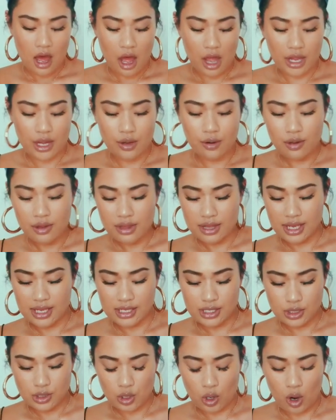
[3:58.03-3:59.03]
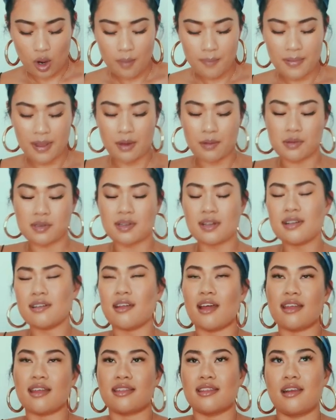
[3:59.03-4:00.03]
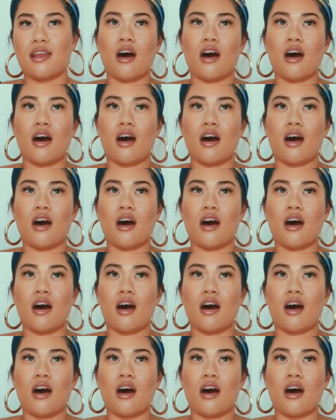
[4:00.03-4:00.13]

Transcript: I got this top, it was on like the